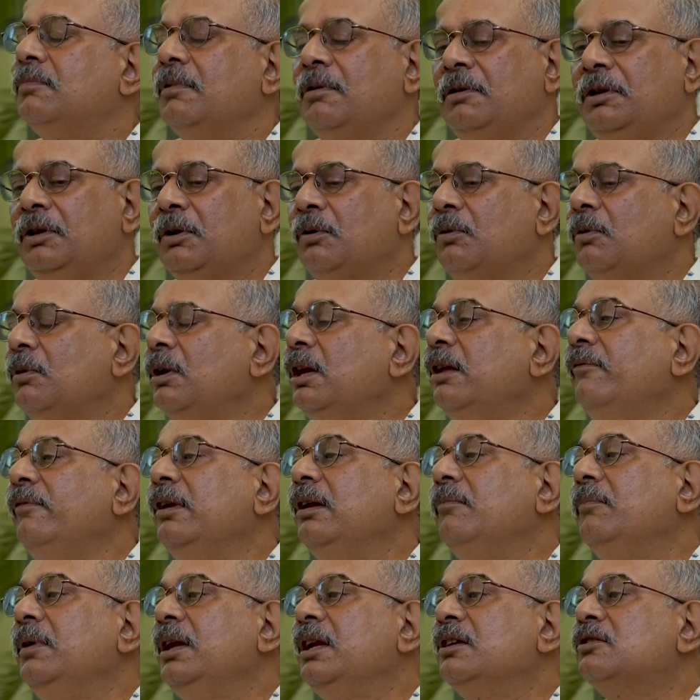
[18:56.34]

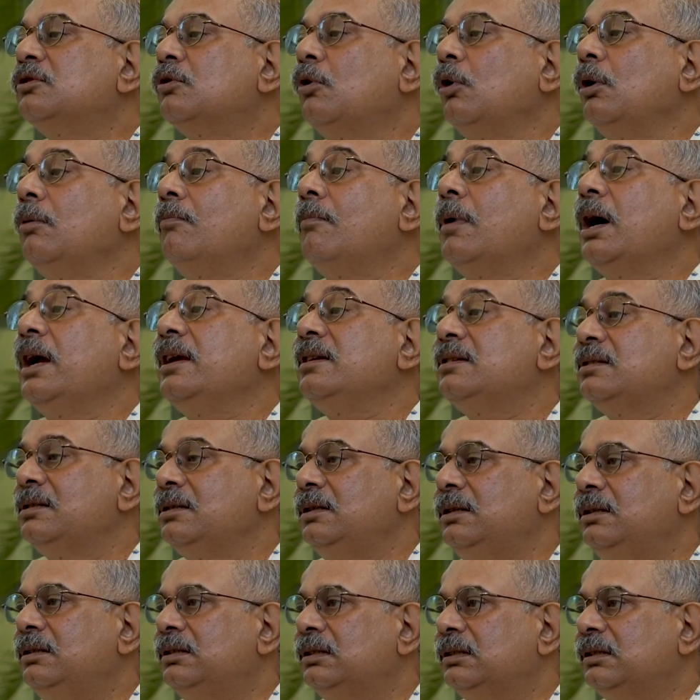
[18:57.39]
living beings called
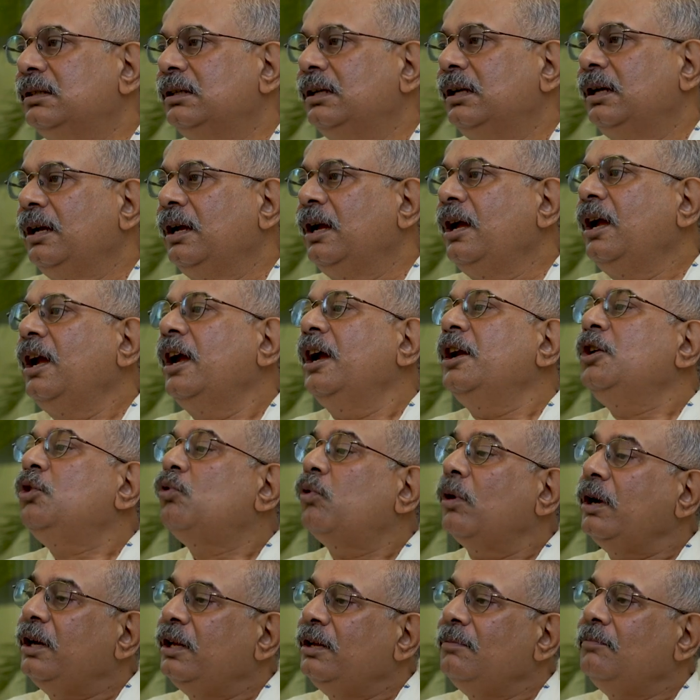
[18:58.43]
mysids, and
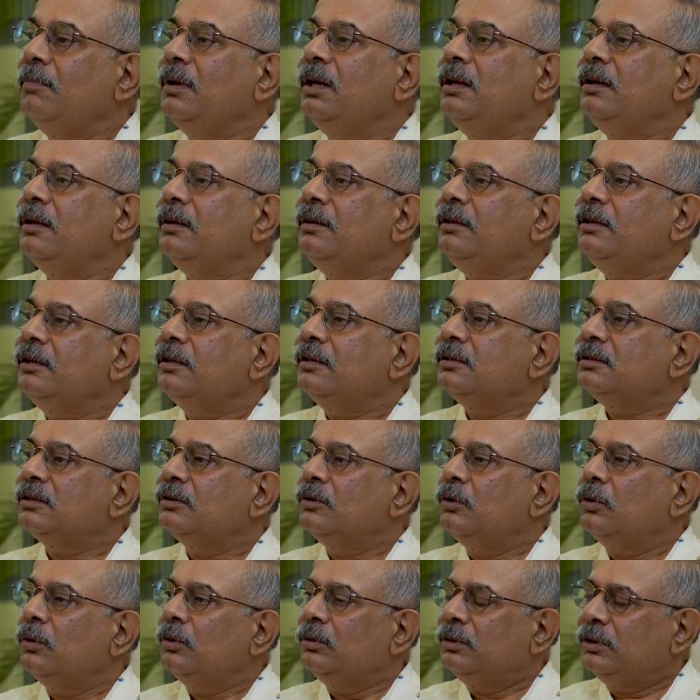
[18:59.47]
20 million years
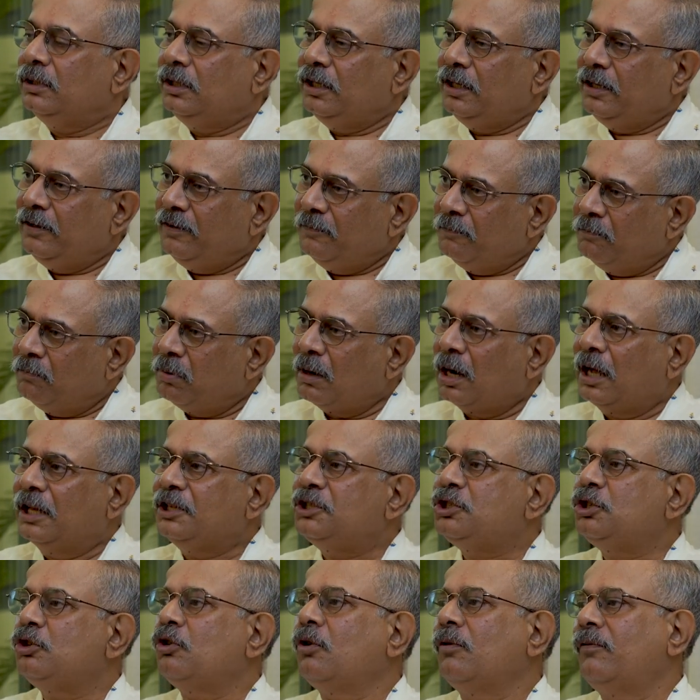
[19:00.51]
ago they
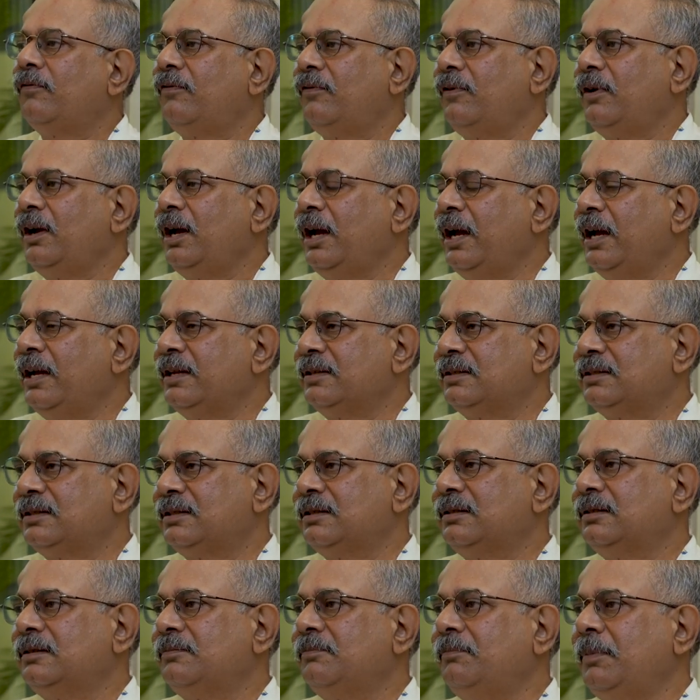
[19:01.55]
branched off
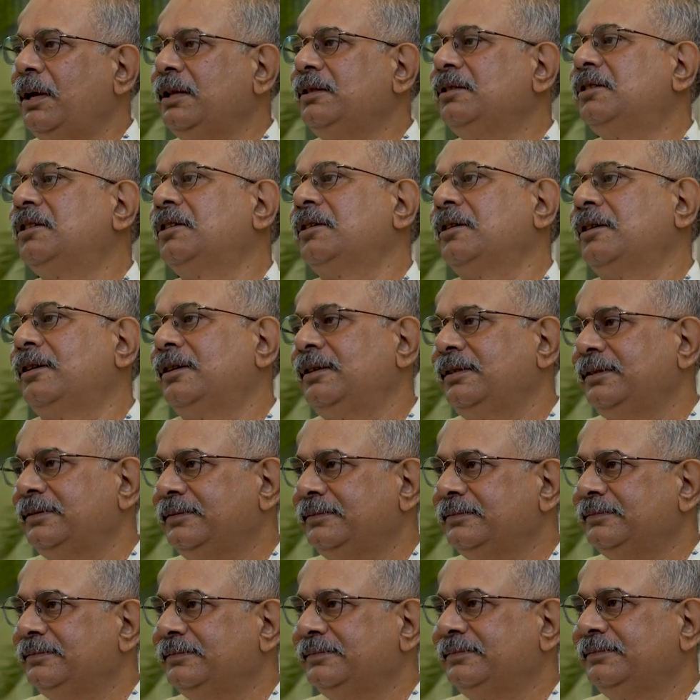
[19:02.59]
as panthera,
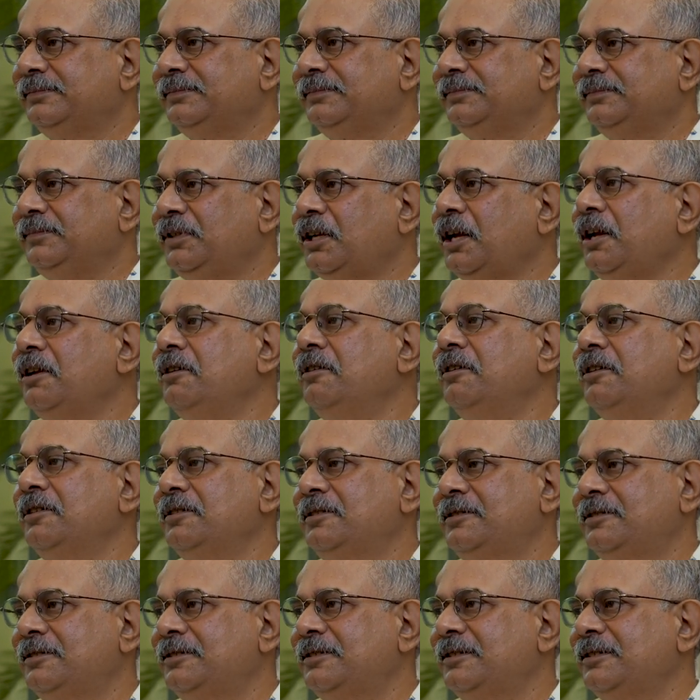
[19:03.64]

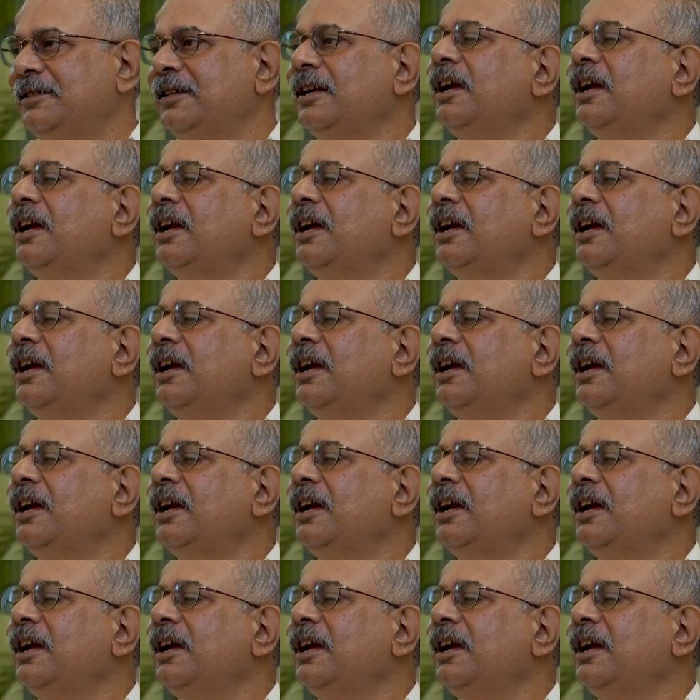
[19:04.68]
tigris,